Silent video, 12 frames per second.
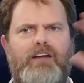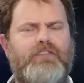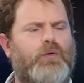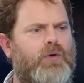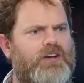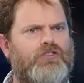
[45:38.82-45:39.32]

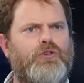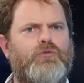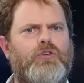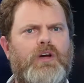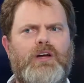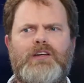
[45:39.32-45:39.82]
everyone? Is you,
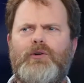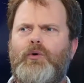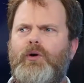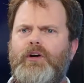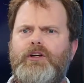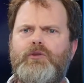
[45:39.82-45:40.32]

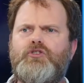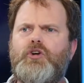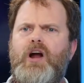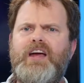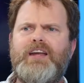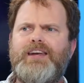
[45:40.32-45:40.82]
you, you
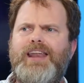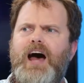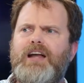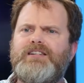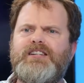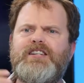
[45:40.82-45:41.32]
try and
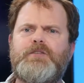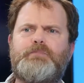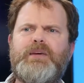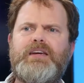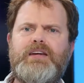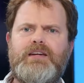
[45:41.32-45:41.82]
not
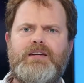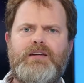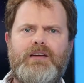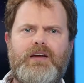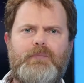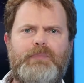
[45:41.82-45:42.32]

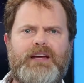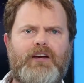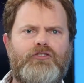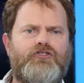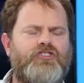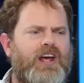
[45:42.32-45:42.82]
speed
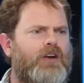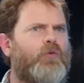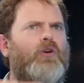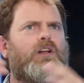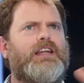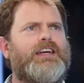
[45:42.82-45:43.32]
because
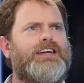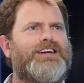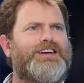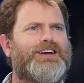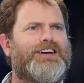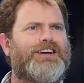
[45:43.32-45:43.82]

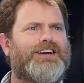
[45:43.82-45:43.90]
generally